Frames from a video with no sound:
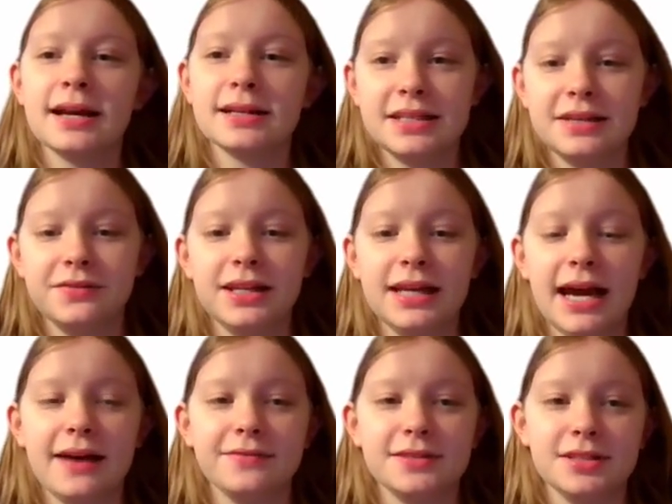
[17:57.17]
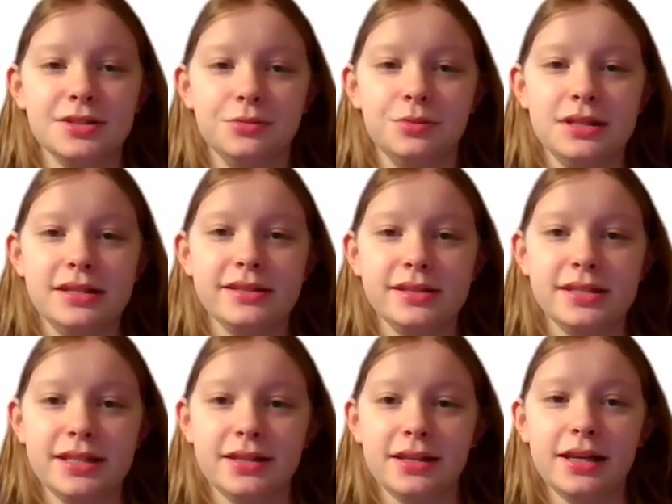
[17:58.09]
activity have to do with
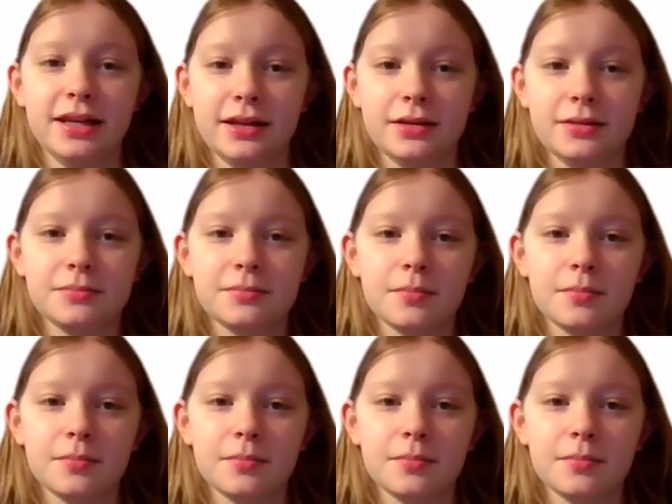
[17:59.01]
D&E?